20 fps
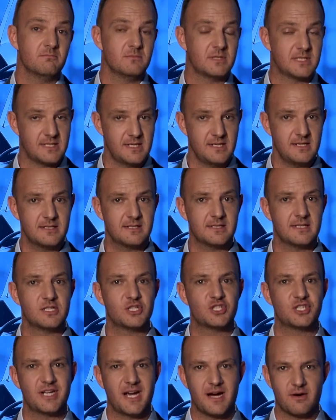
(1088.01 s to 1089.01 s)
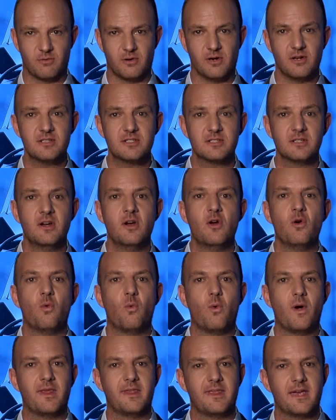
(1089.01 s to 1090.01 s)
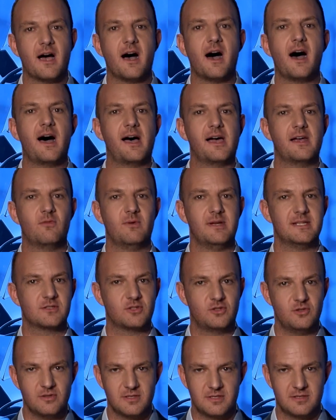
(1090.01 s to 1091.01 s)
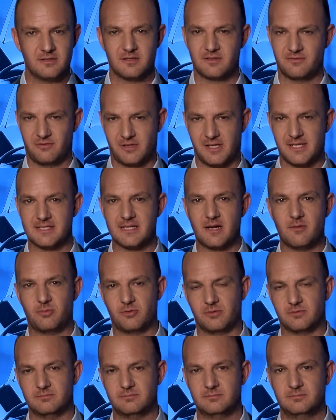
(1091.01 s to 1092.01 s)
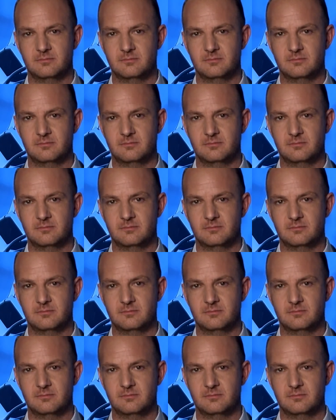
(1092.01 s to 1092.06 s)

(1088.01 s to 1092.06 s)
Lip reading: sinks, and showers where there are high-risk users, for example.